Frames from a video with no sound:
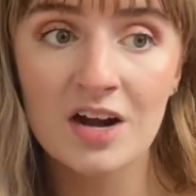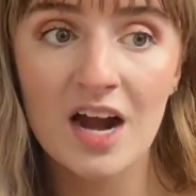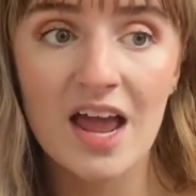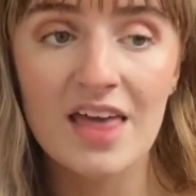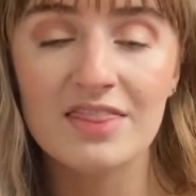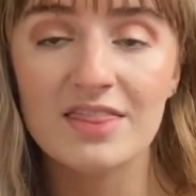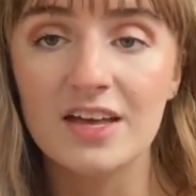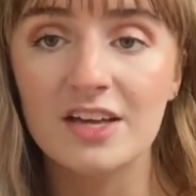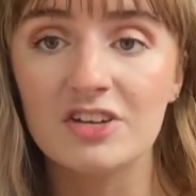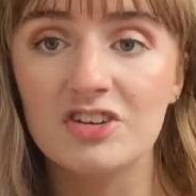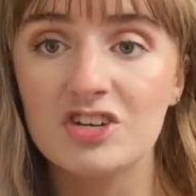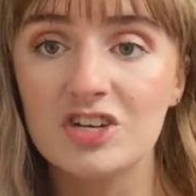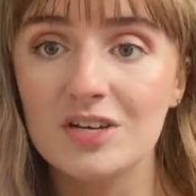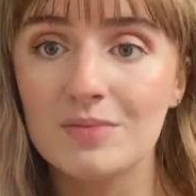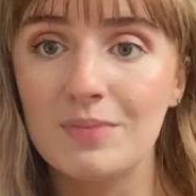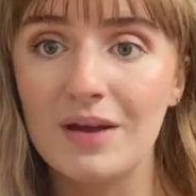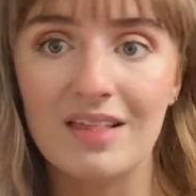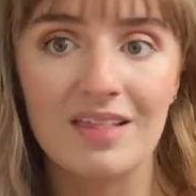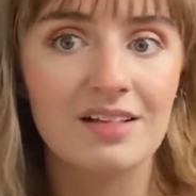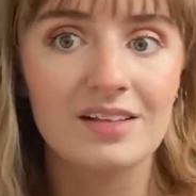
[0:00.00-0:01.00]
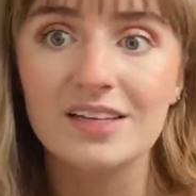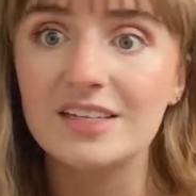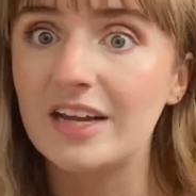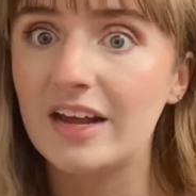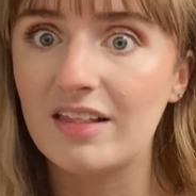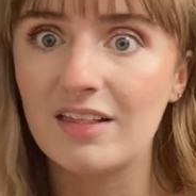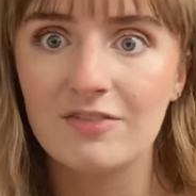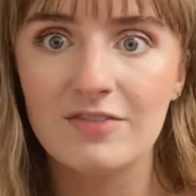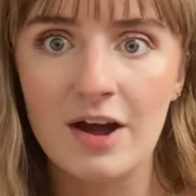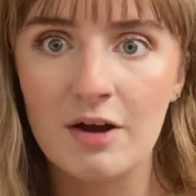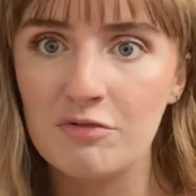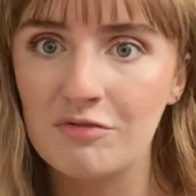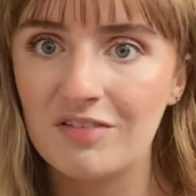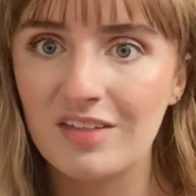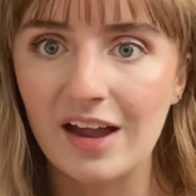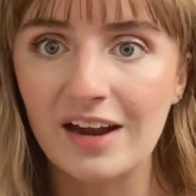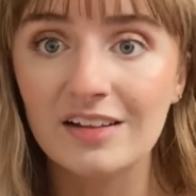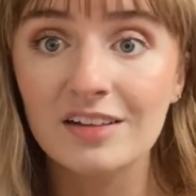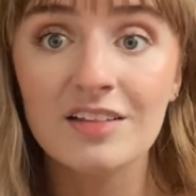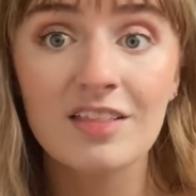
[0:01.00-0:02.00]
and then she basically takes a vow of
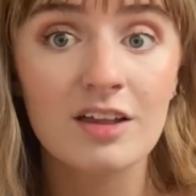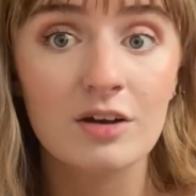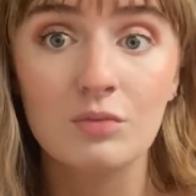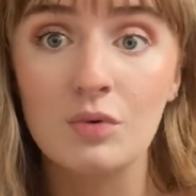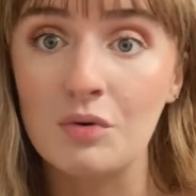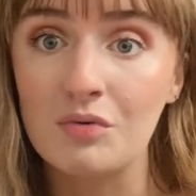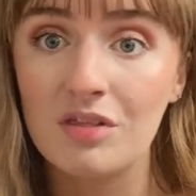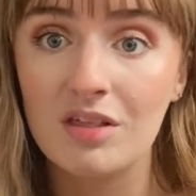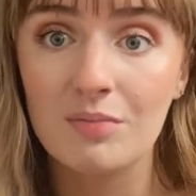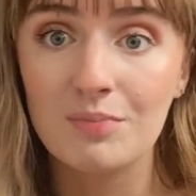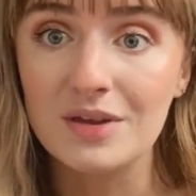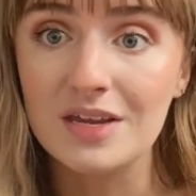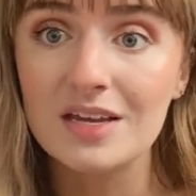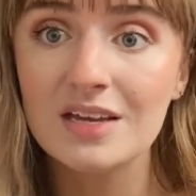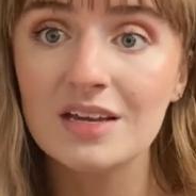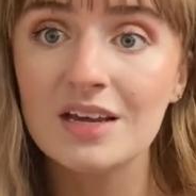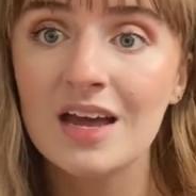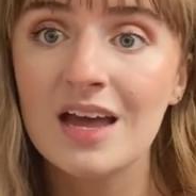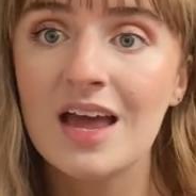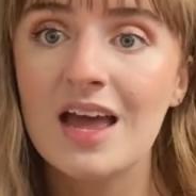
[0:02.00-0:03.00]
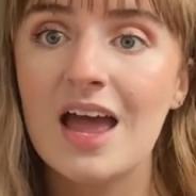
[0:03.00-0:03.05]
silence and won't speak.